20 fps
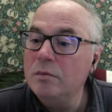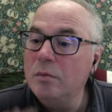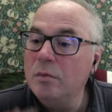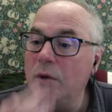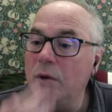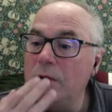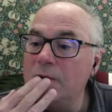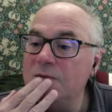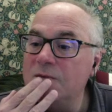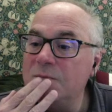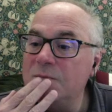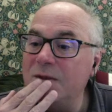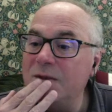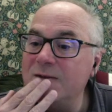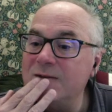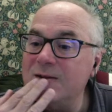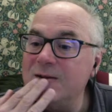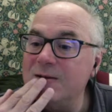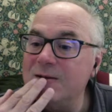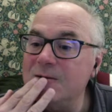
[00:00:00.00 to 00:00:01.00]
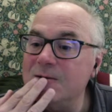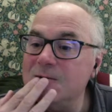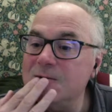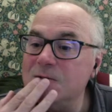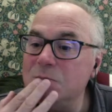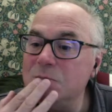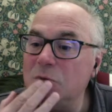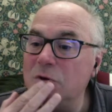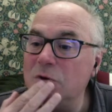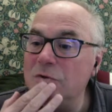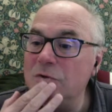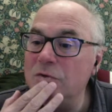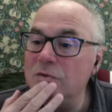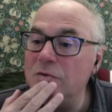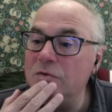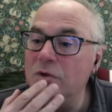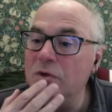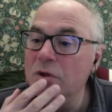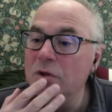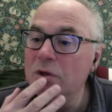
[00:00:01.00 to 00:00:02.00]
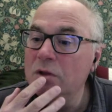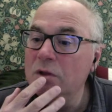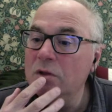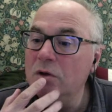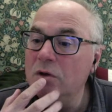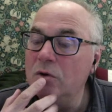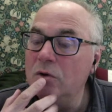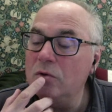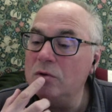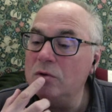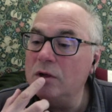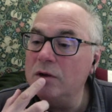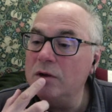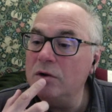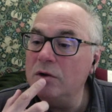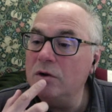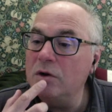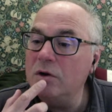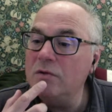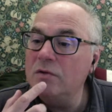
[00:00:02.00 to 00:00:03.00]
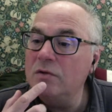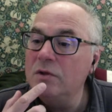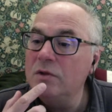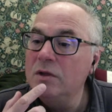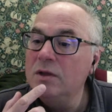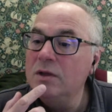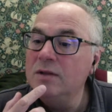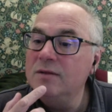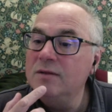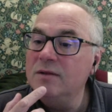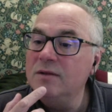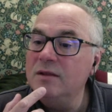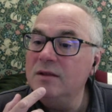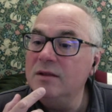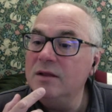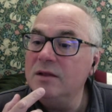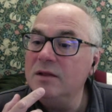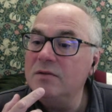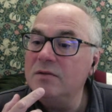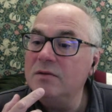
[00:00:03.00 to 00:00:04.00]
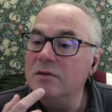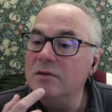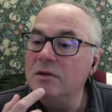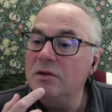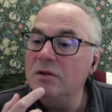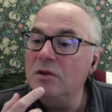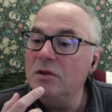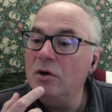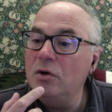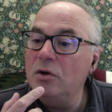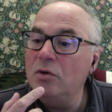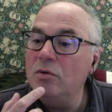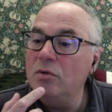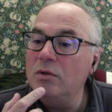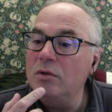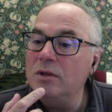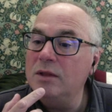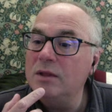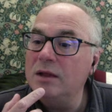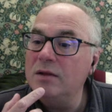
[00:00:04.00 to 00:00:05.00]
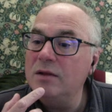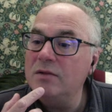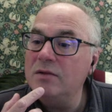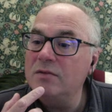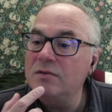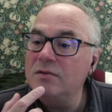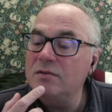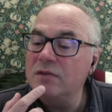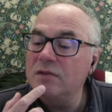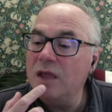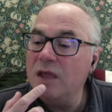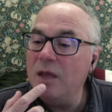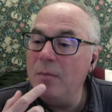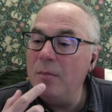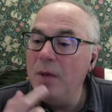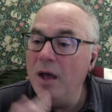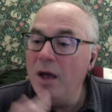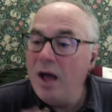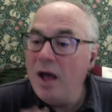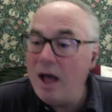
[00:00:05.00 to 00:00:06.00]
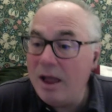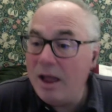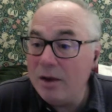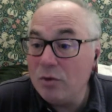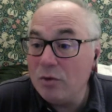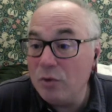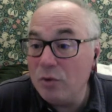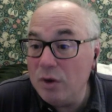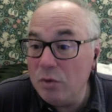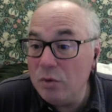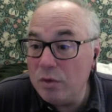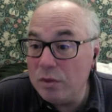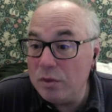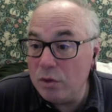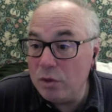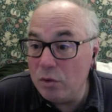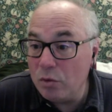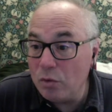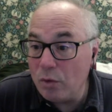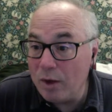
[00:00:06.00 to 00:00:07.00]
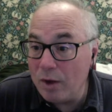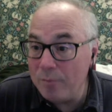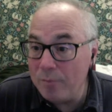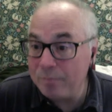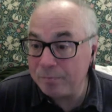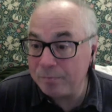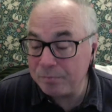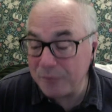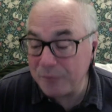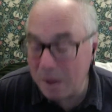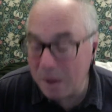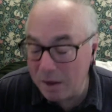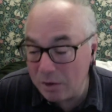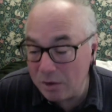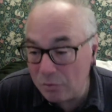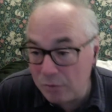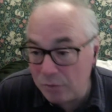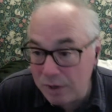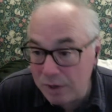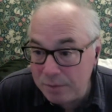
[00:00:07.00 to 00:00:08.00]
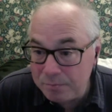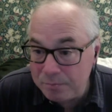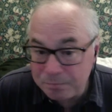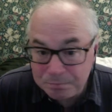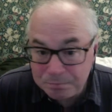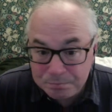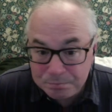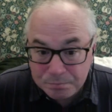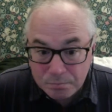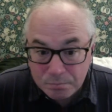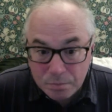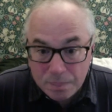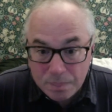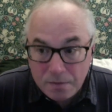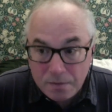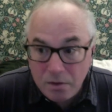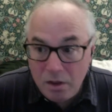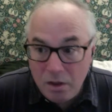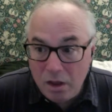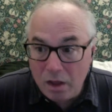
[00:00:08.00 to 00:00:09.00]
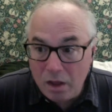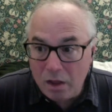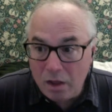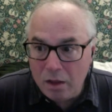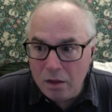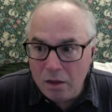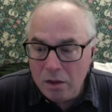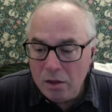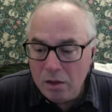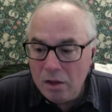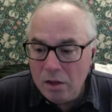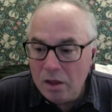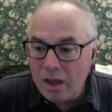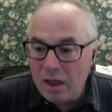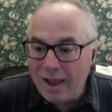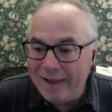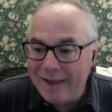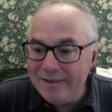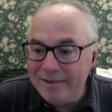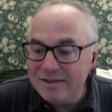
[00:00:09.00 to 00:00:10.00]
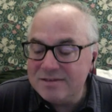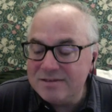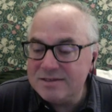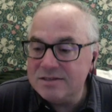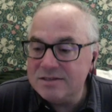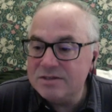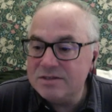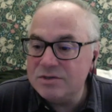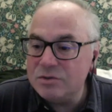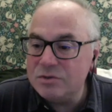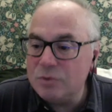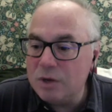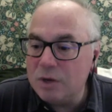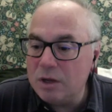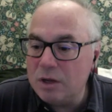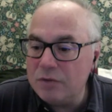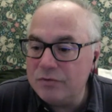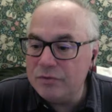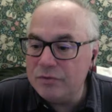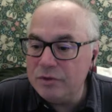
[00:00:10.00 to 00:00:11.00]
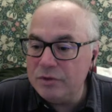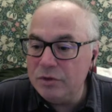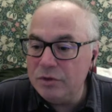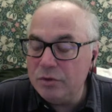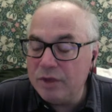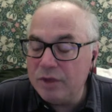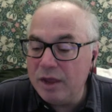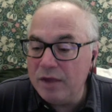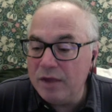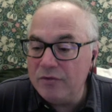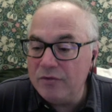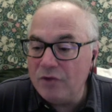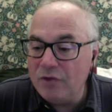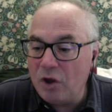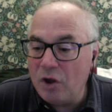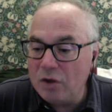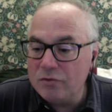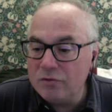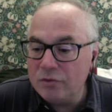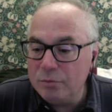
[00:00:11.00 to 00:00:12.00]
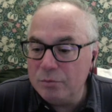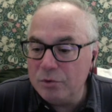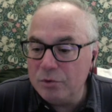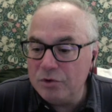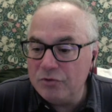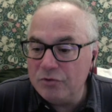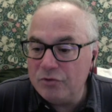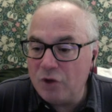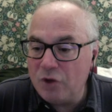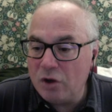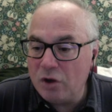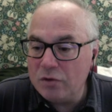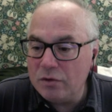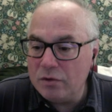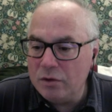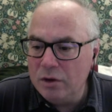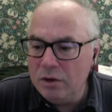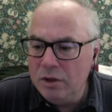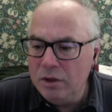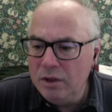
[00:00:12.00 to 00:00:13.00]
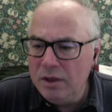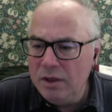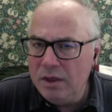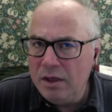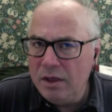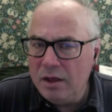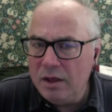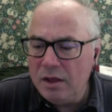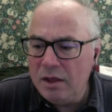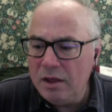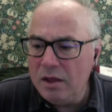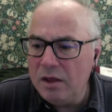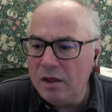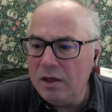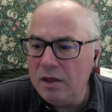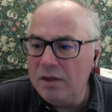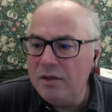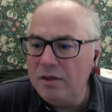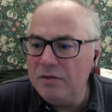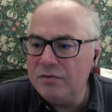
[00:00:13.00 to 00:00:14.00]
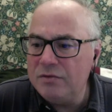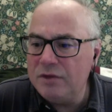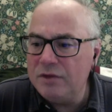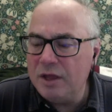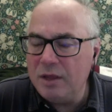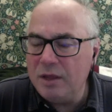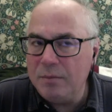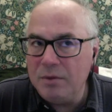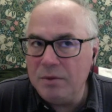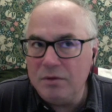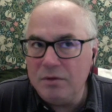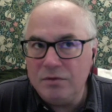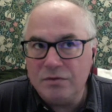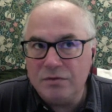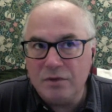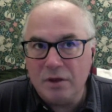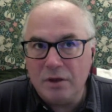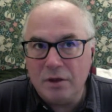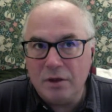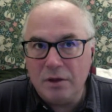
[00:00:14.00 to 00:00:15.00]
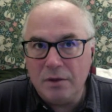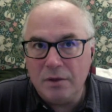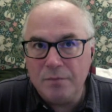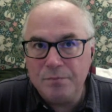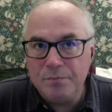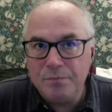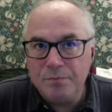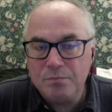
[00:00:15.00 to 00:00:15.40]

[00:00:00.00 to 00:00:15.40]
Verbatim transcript: uh, spectators, marshals, the whole nine yards. Delete, know that it's a scam. I agree with you, Graham. I agree. Uh, I listened to a uh, UK doctor, British doctor. Uh, his name is um,